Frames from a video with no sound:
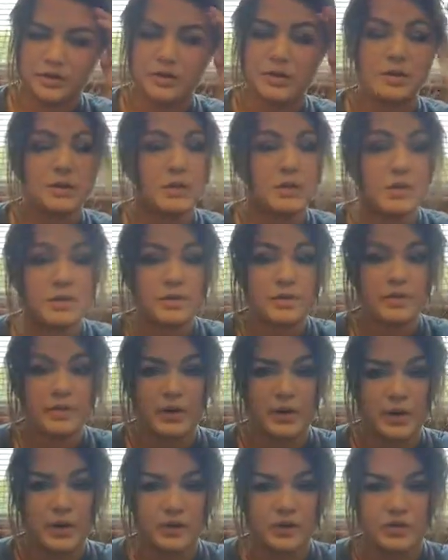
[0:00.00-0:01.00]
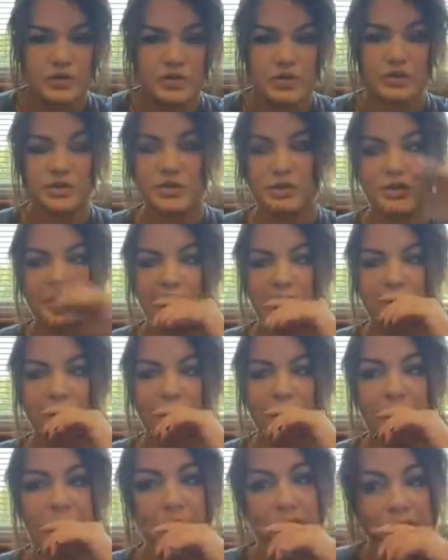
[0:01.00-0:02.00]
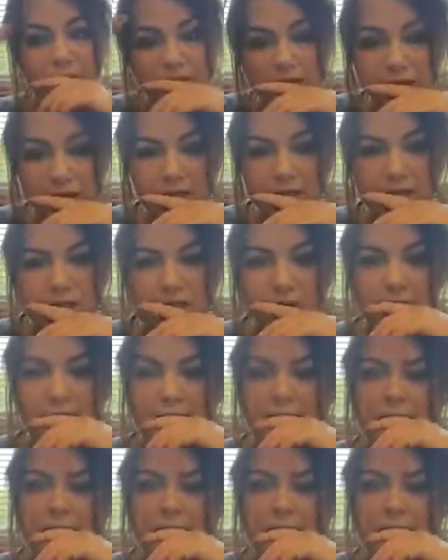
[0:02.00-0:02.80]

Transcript: So I thought that was very interesting, just how the elite